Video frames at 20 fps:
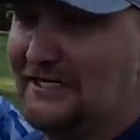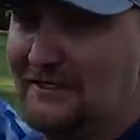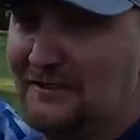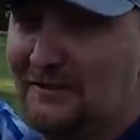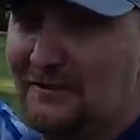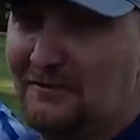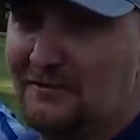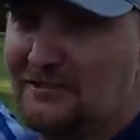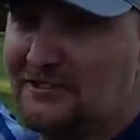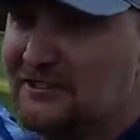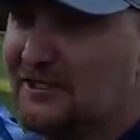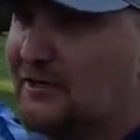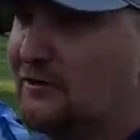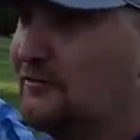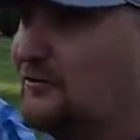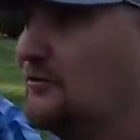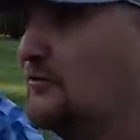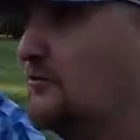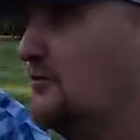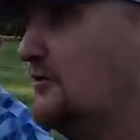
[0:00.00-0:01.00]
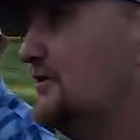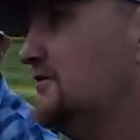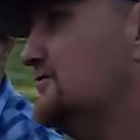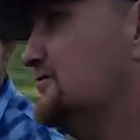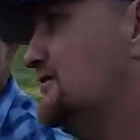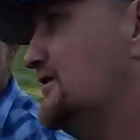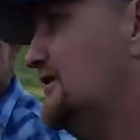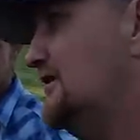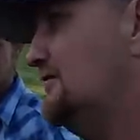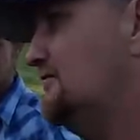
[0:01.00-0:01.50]
need to do is load the
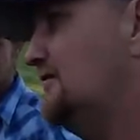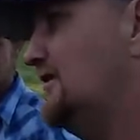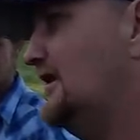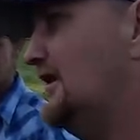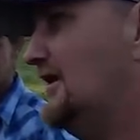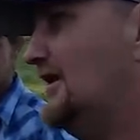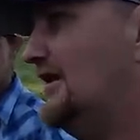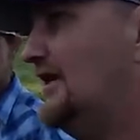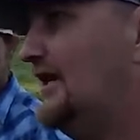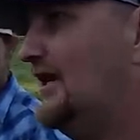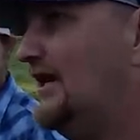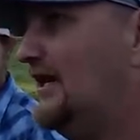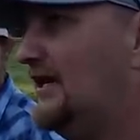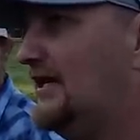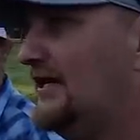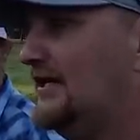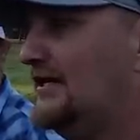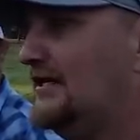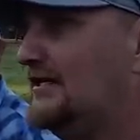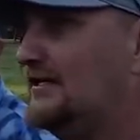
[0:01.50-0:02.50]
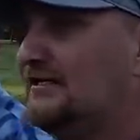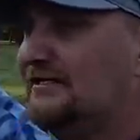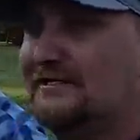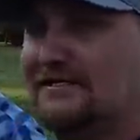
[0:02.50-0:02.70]
grills up and head